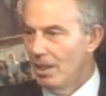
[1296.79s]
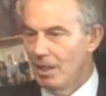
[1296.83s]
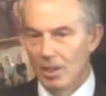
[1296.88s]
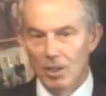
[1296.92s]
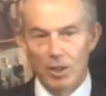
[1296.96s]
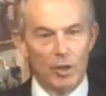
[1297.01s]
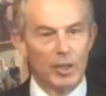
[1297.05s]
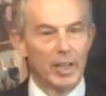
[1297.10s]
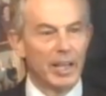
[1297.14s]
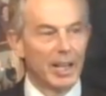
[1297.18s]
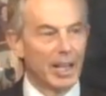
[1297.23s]

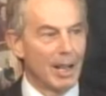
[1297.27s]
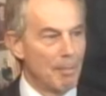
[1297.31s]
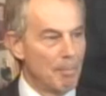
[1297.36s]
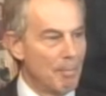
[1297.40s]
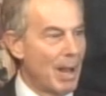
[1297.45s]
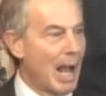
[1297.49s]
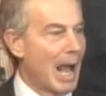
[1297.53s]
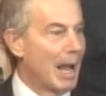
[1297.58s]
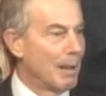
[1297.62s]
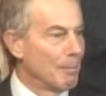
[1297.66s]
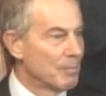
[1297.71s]
looking at
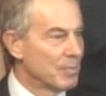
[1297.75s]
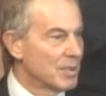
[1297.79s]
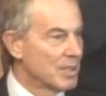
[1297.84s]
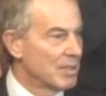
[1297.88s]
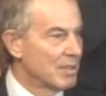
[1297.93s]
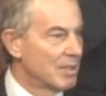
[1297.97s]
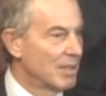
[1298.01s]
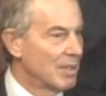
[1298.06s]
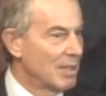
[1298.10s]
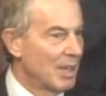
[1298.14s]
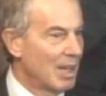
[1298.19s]

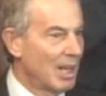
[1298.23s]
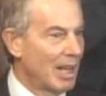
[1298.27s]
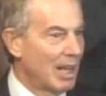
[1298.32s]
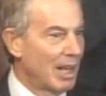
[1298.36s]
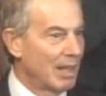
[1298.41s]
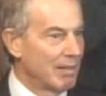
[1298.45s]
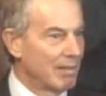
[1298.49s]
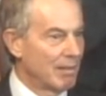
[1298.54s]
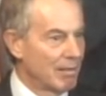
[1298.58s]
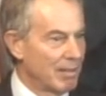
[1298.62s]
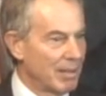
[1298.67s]
maps
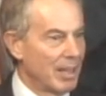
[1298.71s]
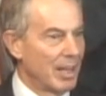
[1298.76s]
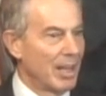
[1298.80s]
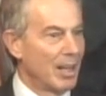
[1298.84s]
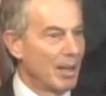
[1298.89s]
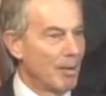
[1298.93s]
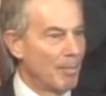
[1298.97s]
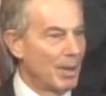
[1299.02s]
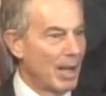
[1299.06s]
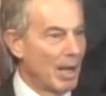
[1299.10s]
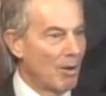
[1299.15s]
and
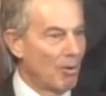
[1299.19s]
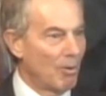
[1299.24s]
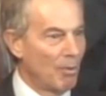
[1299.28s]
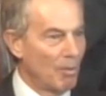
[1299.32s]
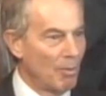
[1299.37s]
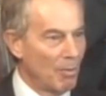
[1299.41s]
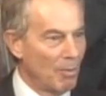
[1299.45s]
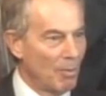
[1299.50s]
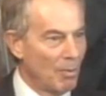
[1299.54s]
thinking about